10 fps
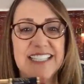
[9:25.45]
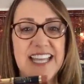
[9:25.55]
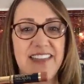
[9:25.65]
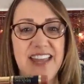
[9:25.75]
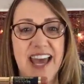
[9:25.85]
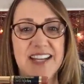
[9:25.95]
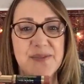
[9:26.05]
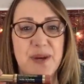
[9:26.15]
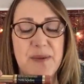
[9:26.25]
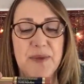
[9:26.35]
and that is
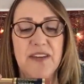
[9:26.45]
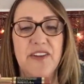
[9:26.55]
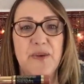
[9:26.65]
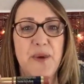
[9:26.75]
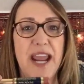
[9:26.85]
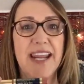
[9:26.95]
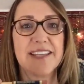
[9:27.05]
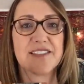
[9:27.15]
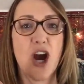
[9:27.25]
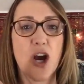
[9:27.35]
what I'm giving away.
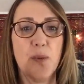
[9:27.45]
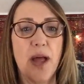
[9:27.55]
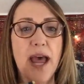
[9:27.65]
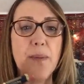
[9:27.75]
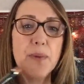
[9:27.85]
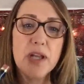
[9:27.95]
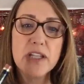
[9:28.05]
It's caramel apple.